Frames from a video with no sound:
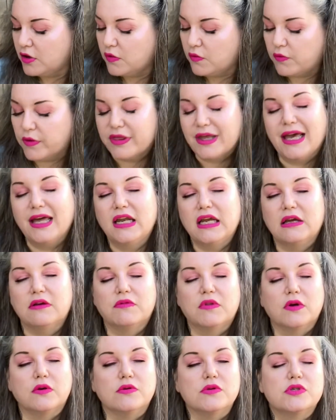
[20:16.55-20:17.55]
with any of
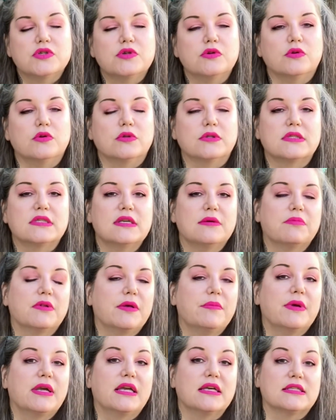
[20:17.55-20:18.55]
those tools simply
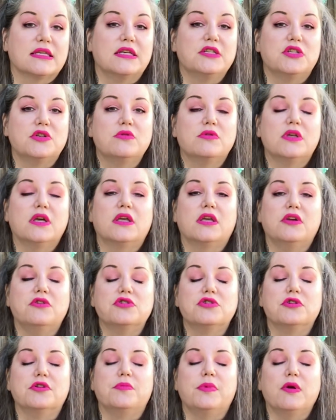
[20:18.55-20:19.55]
because I do think you
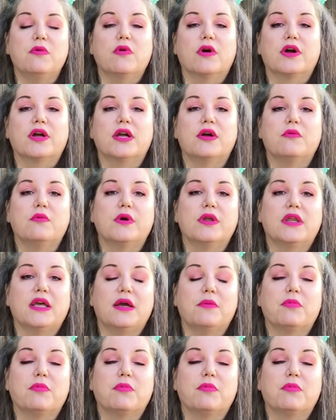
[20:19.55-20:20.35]
should be working with a